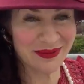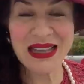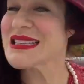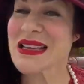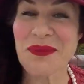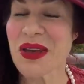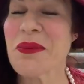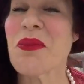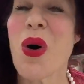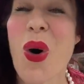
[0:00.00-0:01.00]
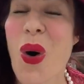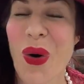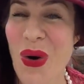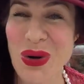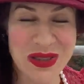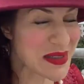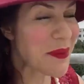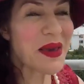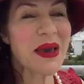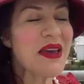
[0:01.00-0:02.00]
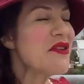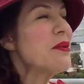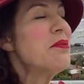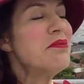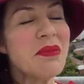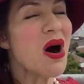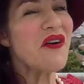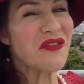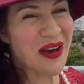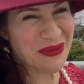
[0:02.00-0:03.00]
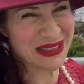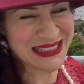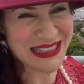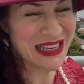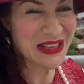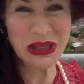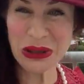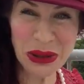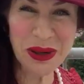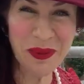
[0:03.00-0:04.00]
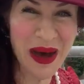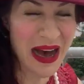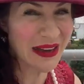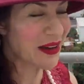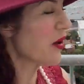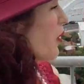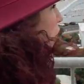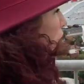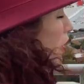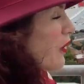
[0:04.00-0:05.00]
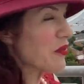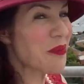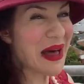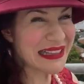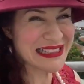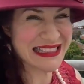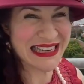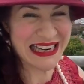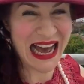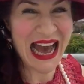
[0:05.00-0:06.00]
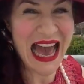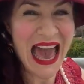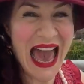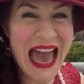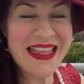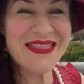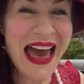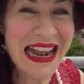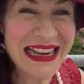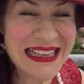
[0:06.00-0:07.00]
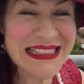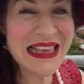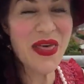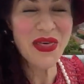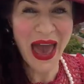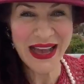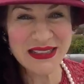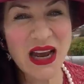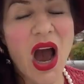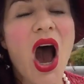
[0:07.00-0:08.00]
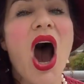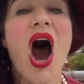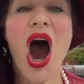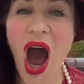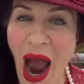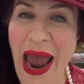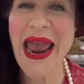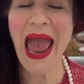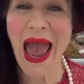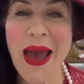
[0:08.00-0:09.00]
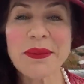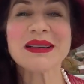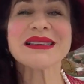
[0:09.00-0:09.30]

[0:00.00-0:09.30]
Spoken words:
there's something more, or something even more fabulous than Luna Park or Palace Theatre, and that is that I am